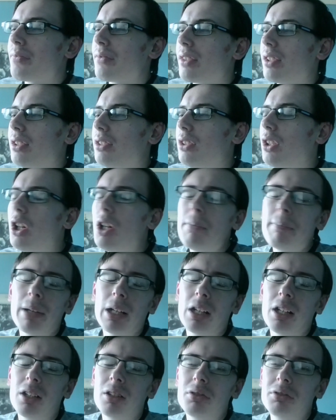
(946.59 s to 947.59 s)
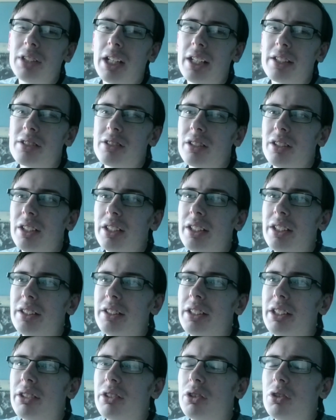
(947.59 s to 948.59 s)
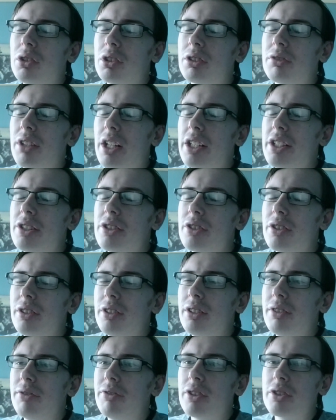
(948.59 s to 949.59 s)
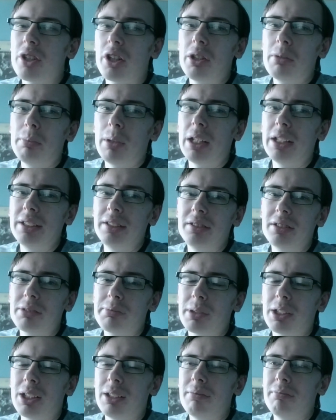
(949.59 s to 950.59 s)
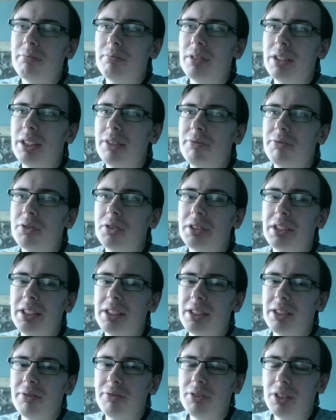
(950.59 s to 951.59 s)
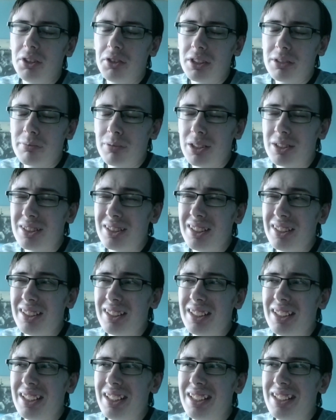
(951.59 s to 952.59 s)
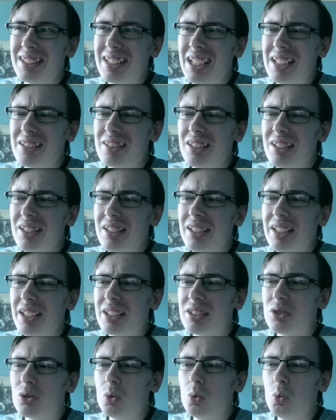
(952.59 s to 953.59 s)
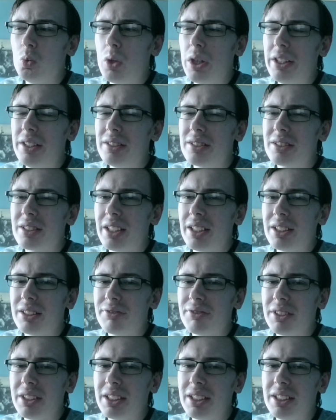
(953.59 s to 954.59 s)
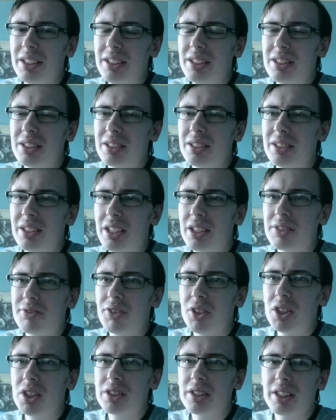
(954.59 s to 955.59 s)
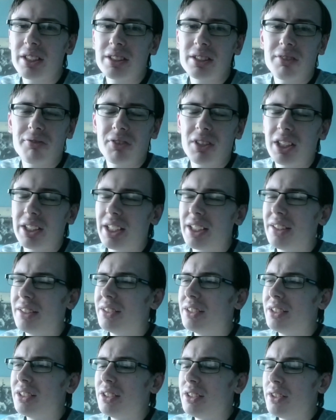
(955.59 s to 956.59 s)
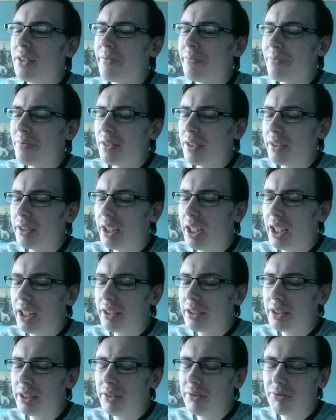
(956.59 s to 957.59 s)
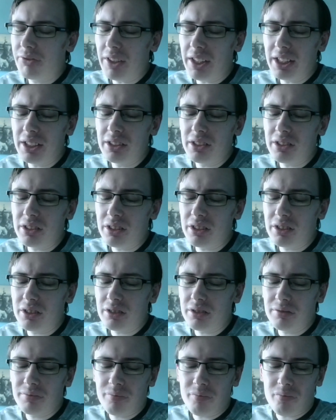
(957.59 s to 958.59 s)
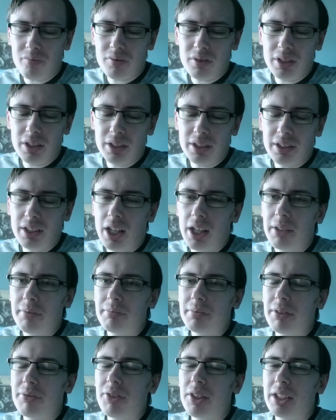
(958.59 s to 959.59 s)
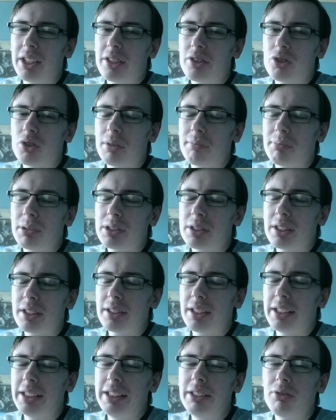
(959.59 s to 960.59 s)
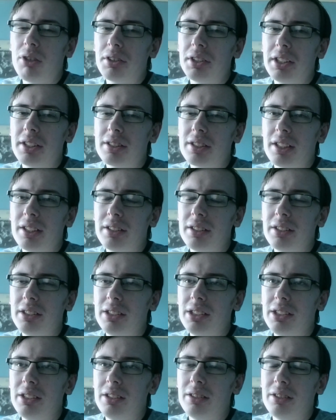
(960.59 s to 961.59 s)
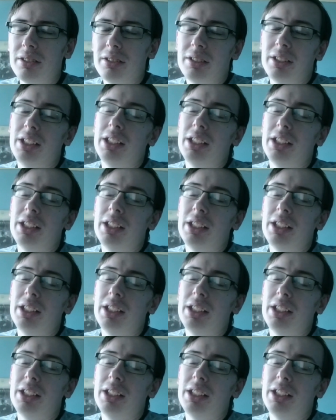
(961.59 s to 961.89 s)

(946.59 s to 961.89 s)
Lo and behold, actually, the inauguration for Joe Biden to become the 46th US president is actually next Wednesday, I think it is. Next Thursday, something like that. And in fairness, the fact that Trump has said that he won't attend in the